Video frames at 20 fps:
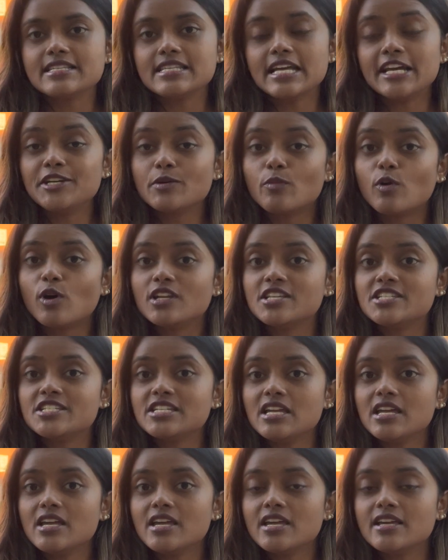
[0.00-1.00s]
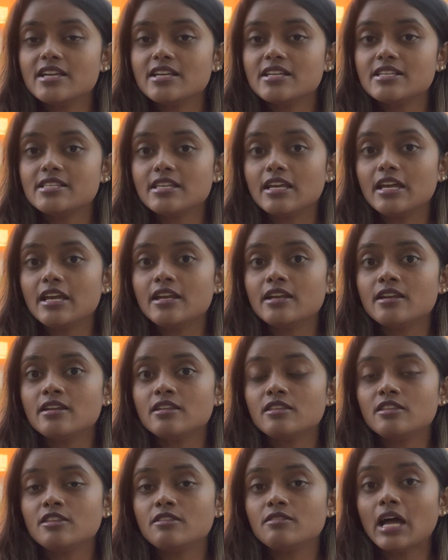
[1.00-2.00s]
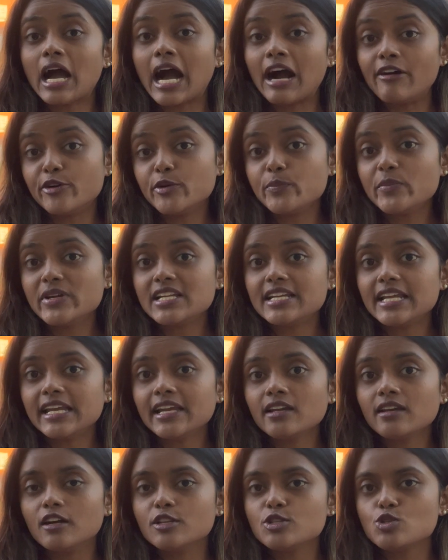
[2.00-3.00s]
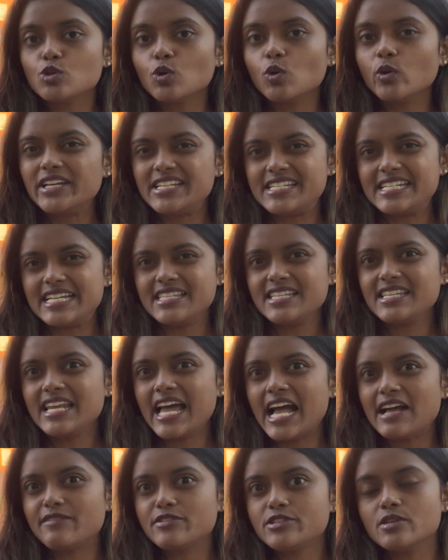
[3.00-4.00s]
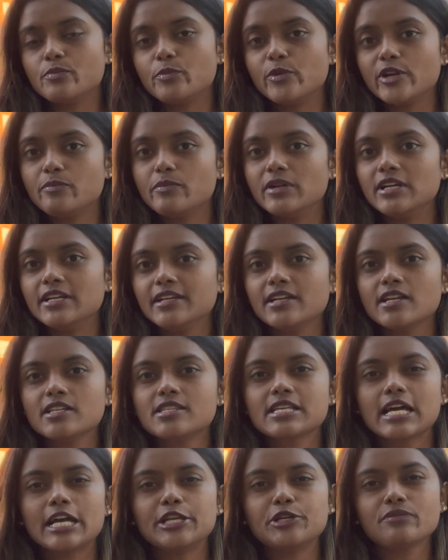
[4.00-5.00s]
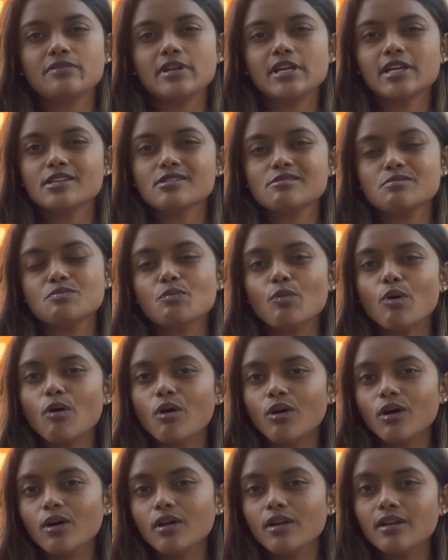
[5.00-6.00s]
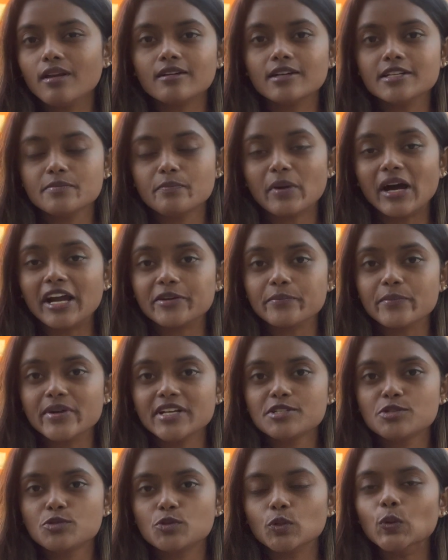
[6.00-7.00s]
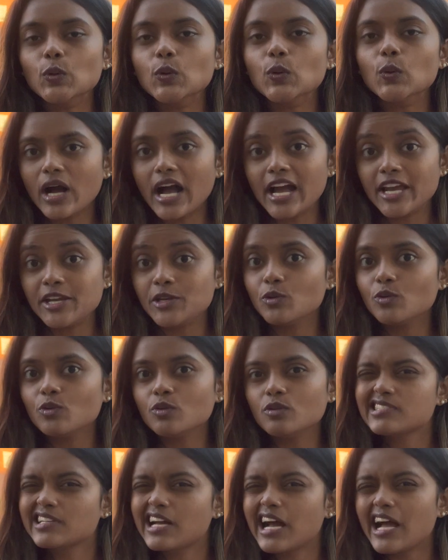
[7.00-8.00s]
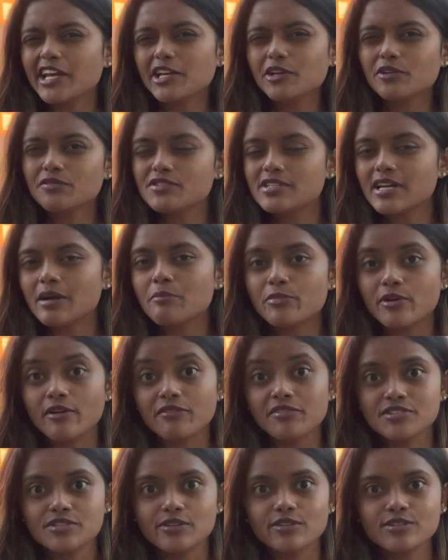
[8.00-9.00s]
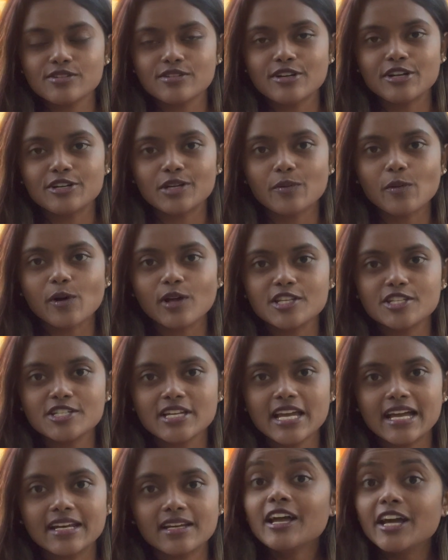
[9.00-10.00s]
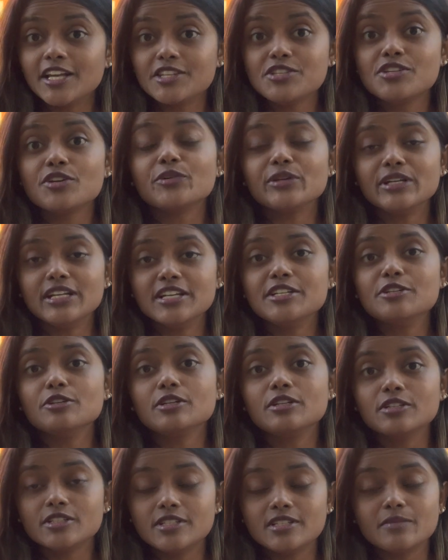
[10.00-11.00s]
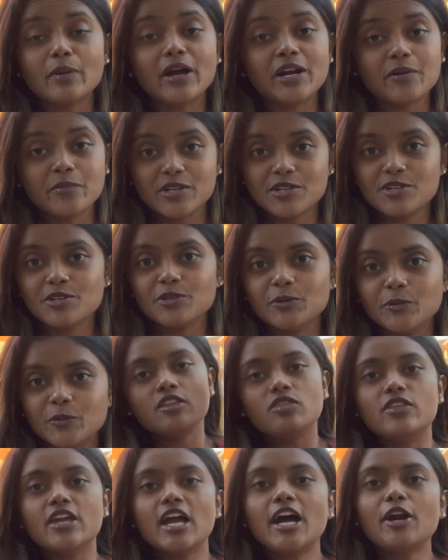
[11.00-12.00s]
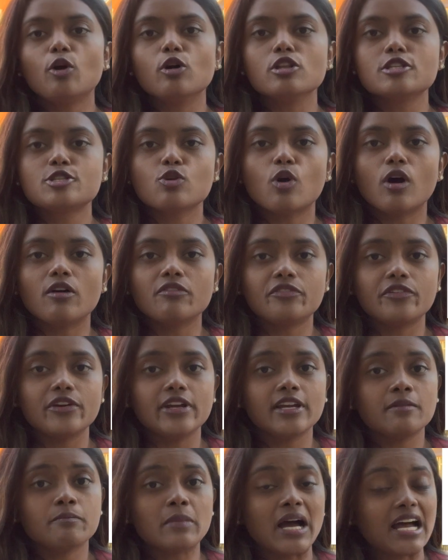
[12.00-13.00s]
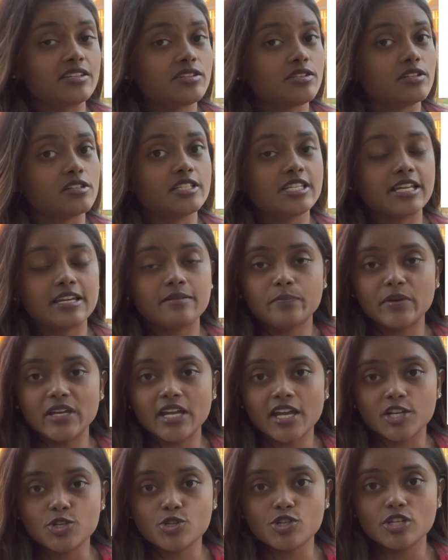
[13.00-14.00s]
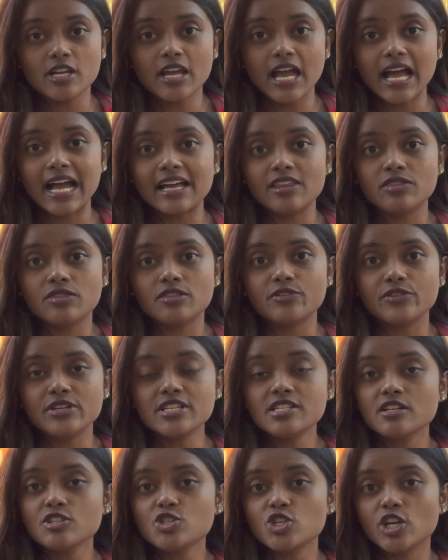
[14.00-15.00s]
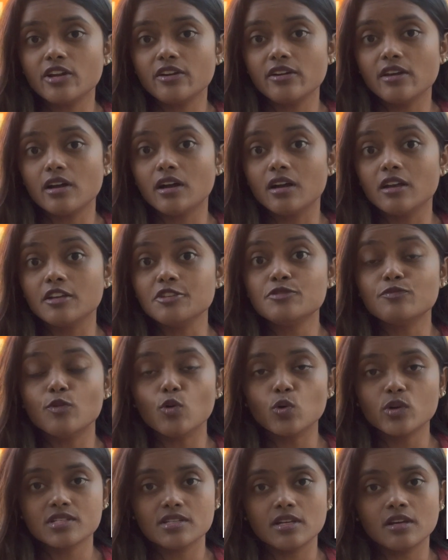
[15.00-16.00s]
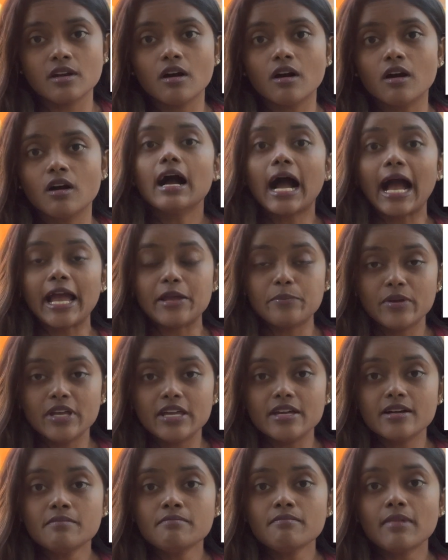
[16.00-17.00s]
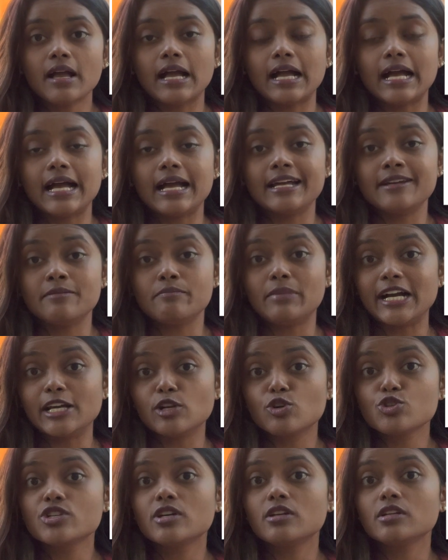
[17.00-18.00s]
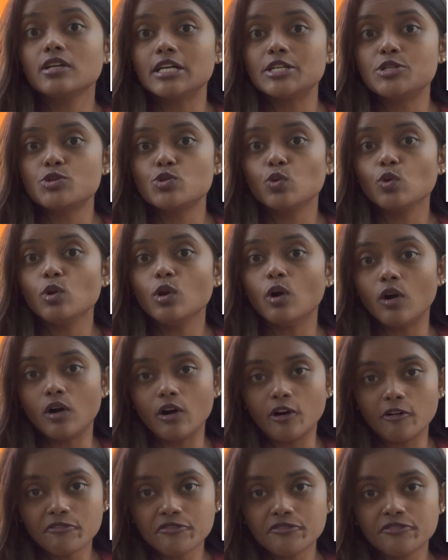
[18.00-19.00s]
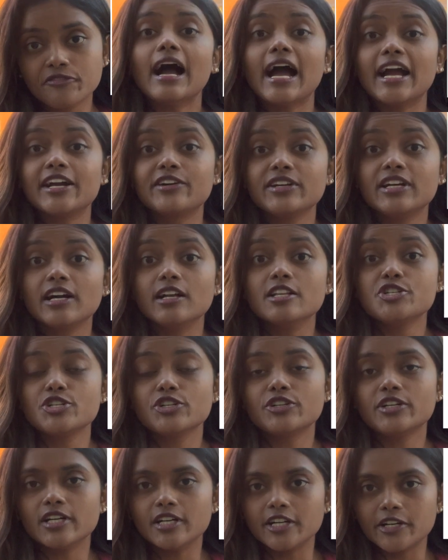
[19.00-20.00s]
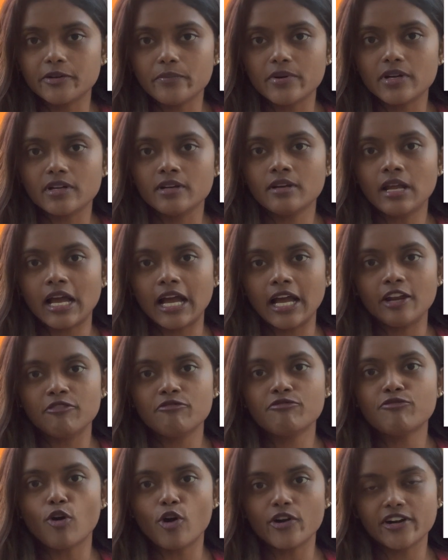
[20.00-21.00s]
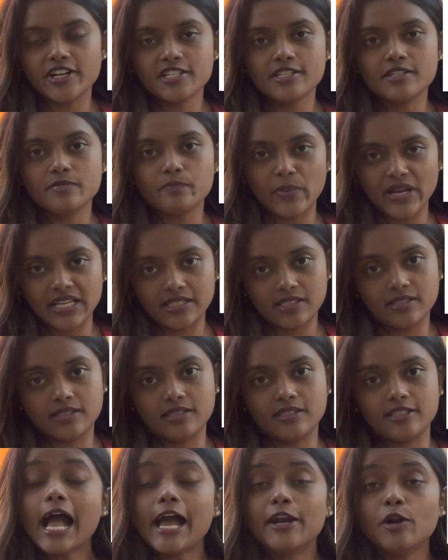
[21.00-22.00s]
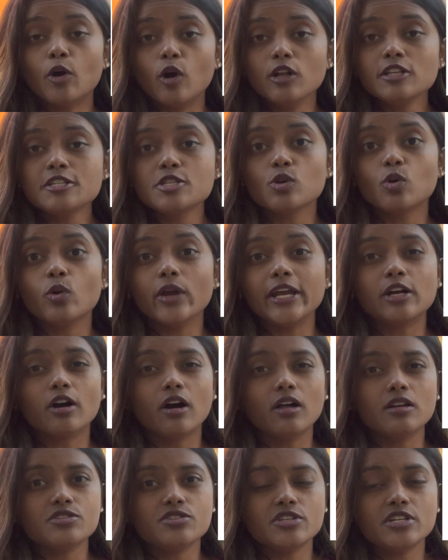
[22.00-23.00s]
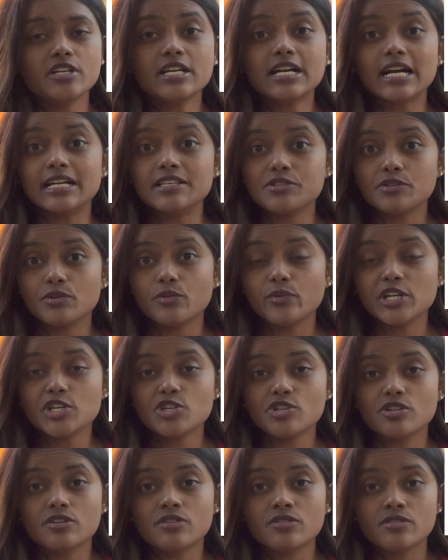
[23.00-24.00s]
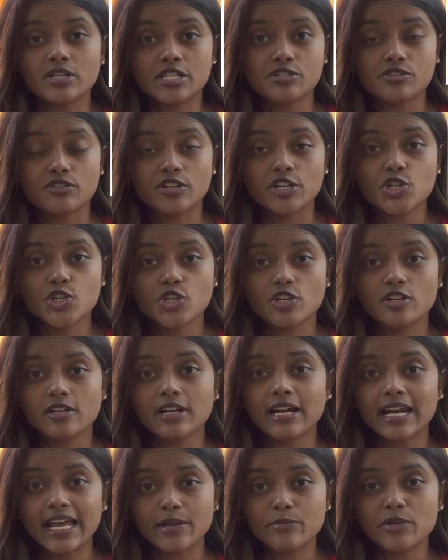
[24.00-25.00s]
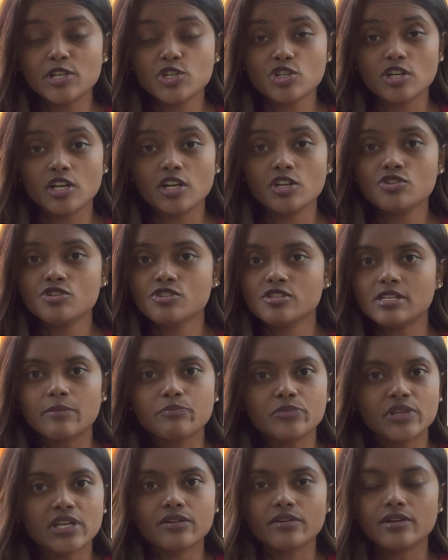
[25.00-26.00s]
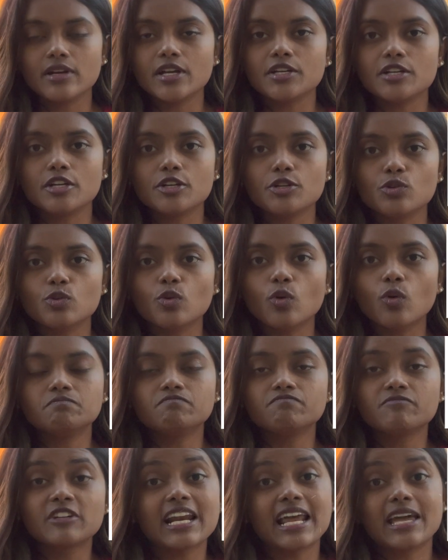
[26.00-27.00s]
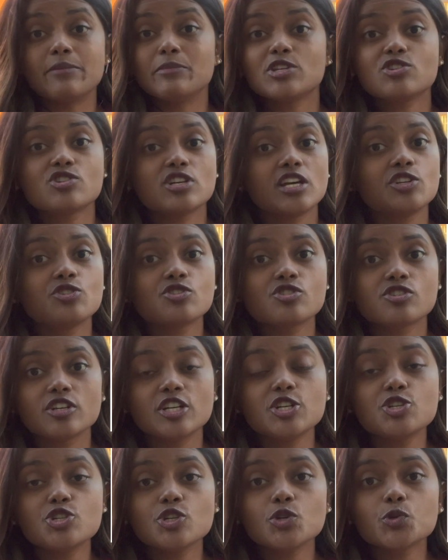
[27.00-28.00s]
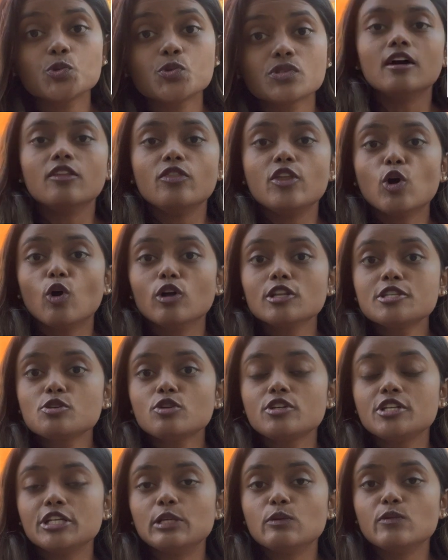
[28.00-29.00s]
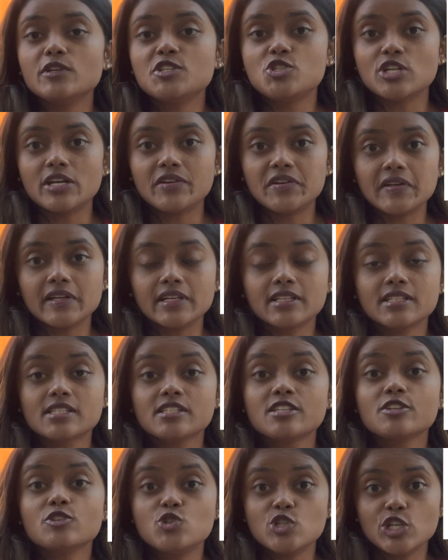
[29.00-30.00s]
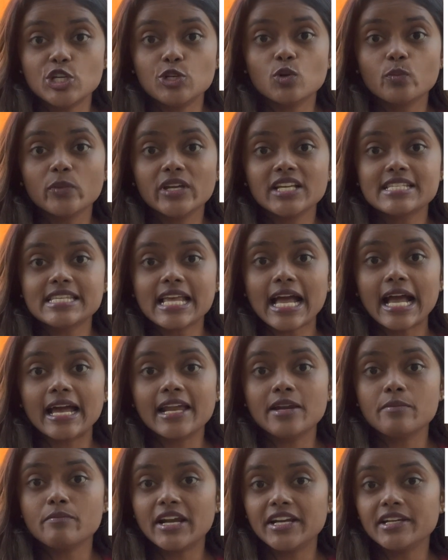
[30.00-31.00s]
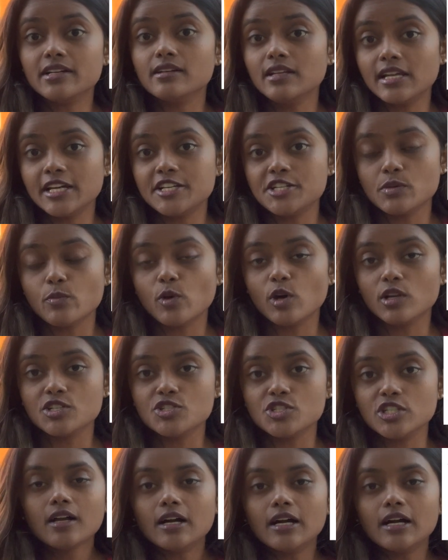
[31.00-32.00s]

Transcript: Entomology is in our building, so it doesn't have a separate building. It's kind of like a small department. So I know kind of some professors in entomology, and it's a really good department too. They are also offering master's and PhD, and the research area is focusing on IPM and biological control of agriculture, urban and forest pests, and also ecology, conservation, restoration and climate change, something anything related to climate change issues. They also deal with genetics, genomics, and medical entomology.